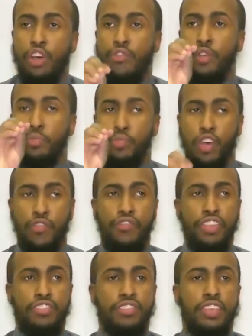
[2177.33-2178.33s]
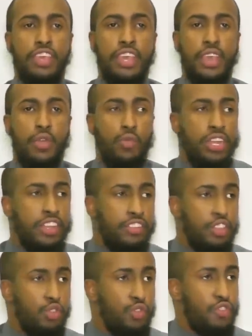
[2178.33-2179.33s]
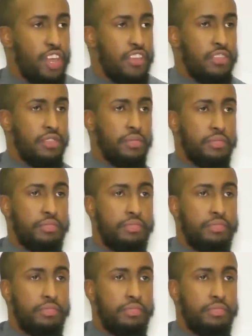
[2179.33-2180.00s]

of the prophets. What does it do for us?